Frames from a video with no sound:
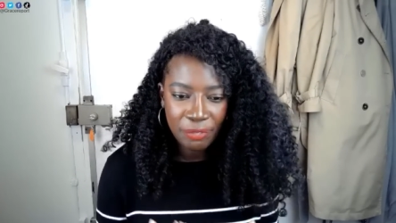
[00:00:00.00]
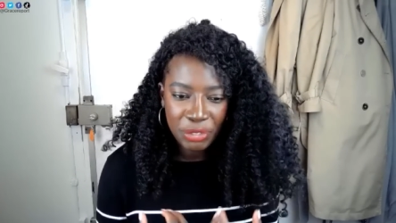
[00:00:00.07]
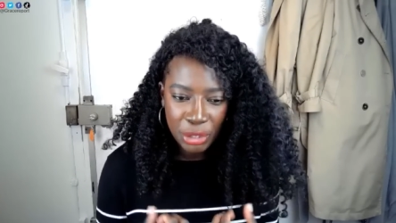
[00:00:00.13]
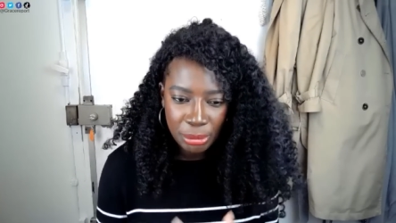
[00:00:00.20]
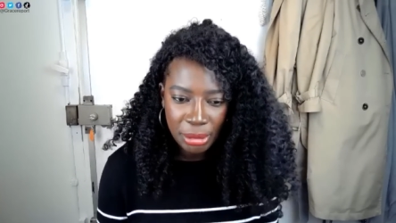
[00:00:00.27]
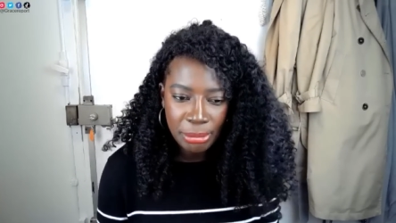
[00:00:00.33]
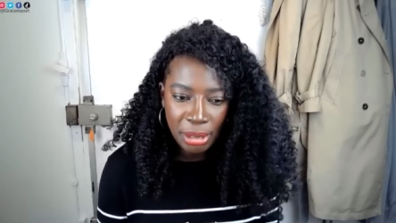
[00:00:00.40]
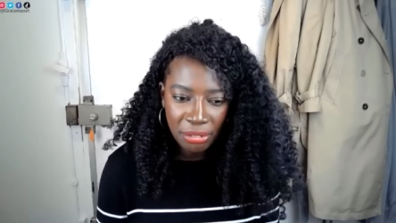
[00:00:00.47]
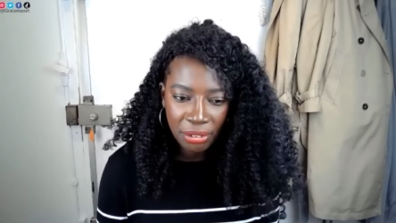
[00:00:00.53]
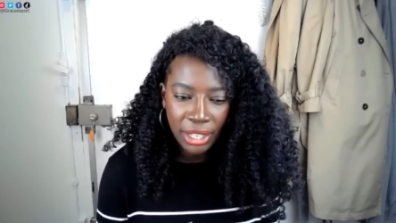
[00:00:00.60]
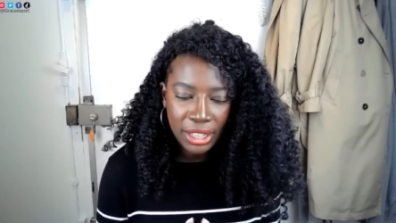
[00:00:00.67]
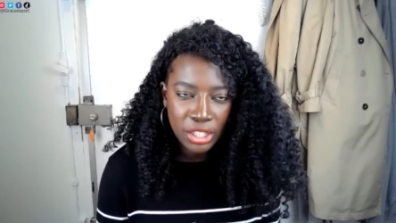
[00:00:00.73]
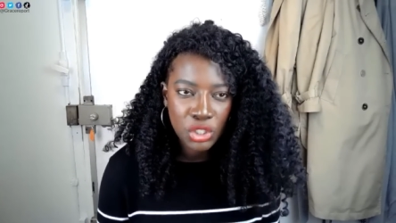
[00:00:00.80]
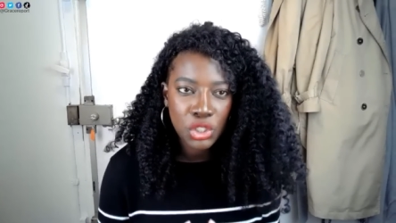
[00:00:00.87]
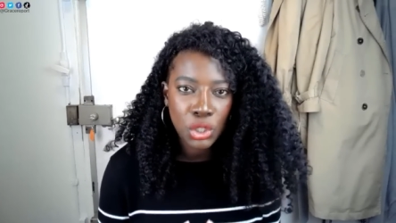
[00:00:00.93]
Sometimes I feel like
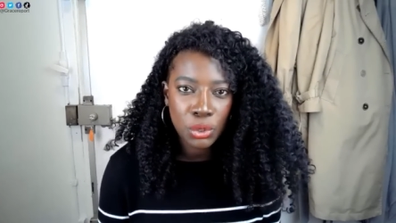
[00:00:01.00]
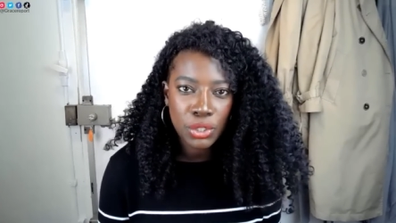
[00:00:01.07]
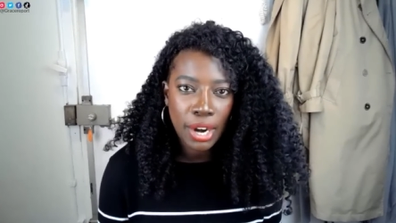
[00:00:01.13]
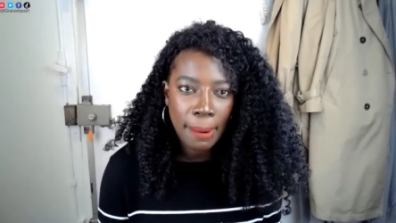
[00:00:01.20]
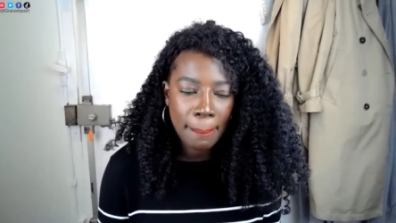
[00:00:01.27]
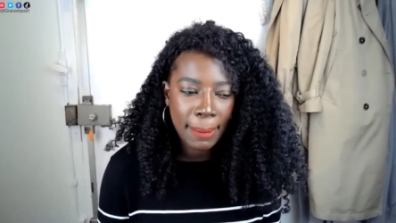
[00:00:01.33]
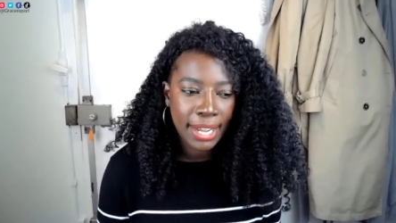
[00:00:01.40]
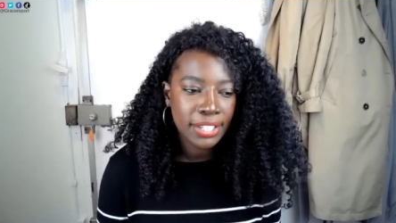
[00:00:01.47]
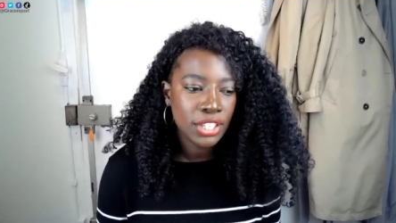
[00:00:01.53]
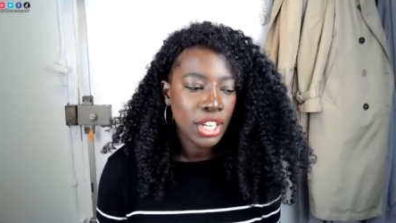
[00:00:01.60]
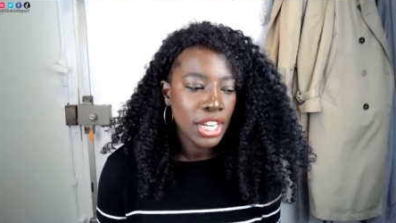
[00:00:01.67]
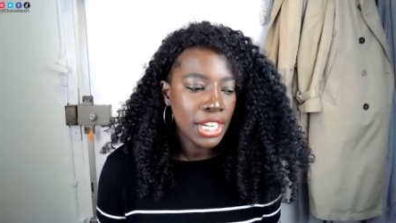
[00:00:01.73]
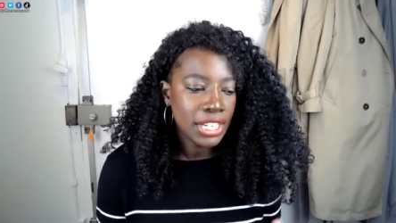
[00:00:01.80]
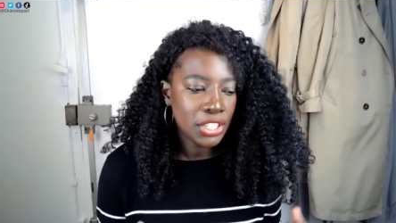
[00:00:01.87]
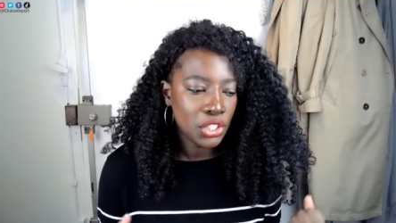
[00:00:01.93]
these shows are meant
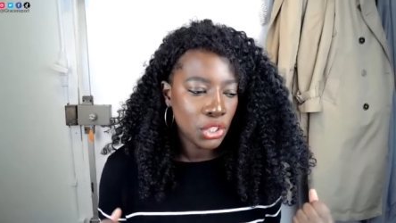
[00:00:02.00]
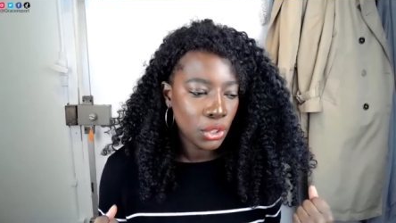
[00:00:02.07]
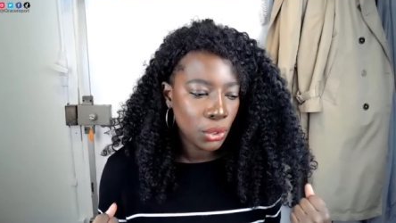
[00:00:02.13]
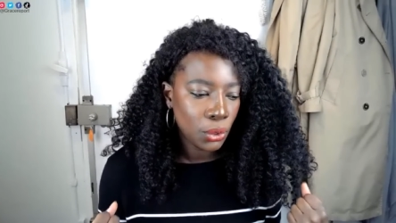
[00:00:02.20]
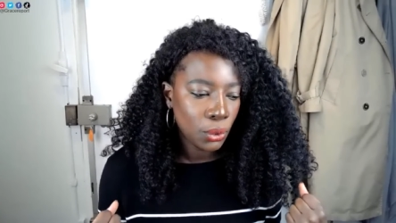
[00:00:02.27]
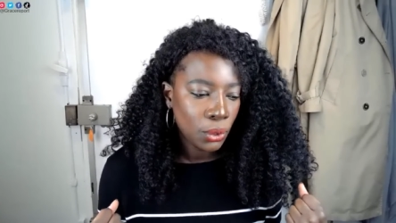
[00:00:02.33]
to